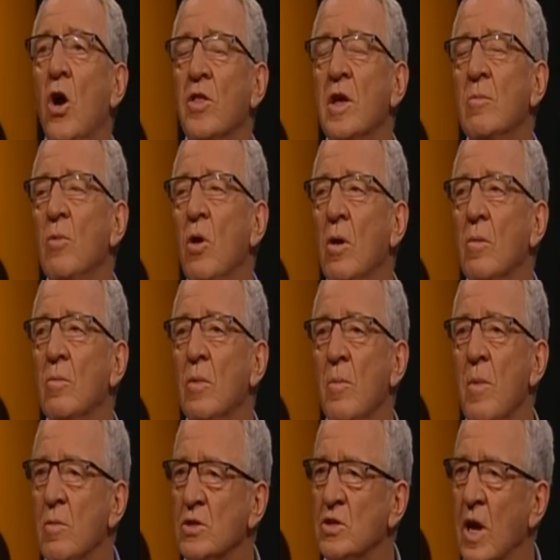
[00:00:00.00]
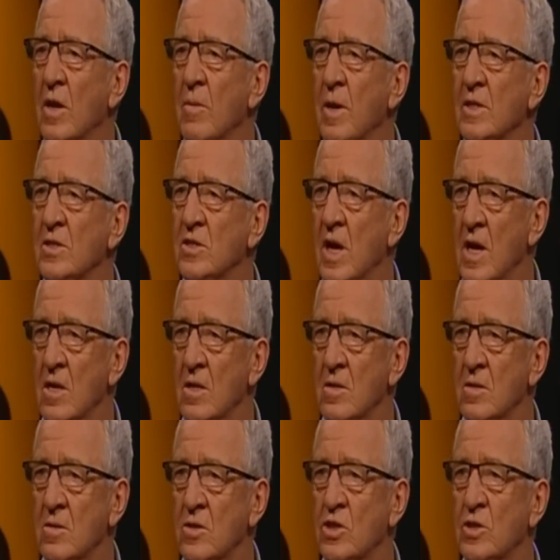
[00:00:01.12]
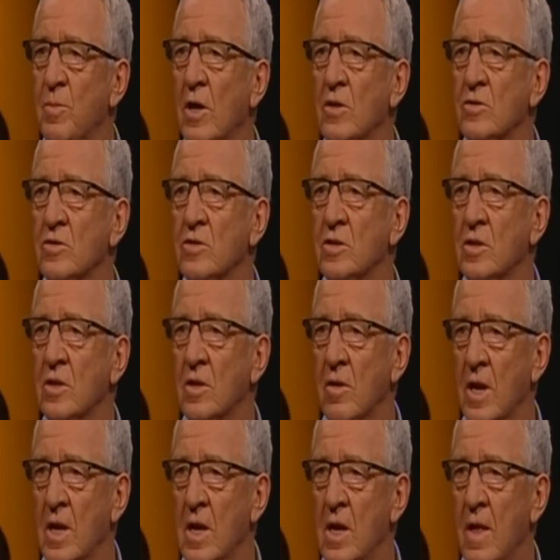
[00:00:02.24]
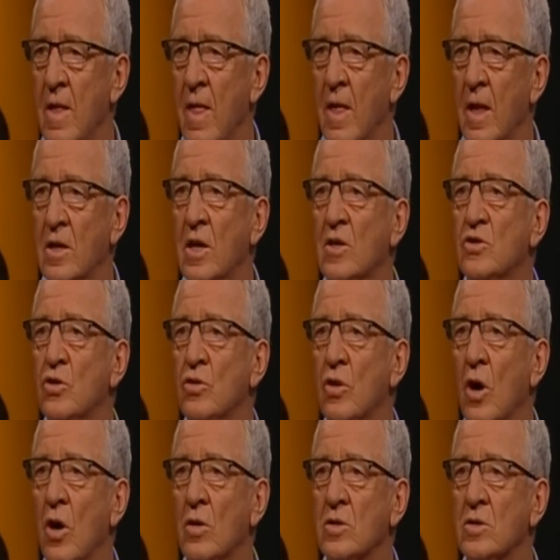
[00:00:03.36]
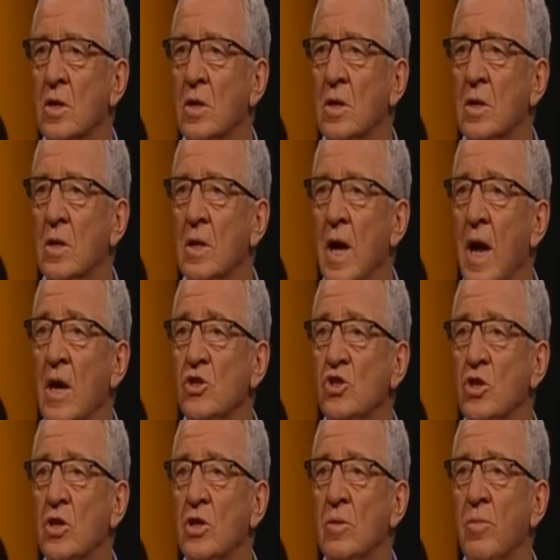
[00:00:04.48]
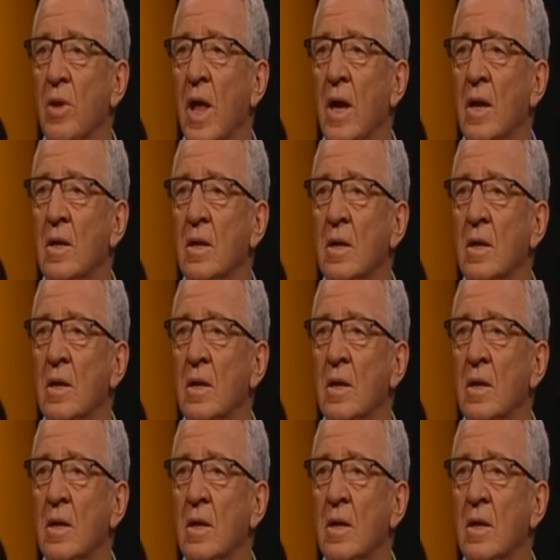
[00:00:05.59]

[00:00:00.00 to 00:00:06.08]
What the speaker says: I think my memory is you had about 10 disposals in the granny and kicked 2 goals. How did you think you played?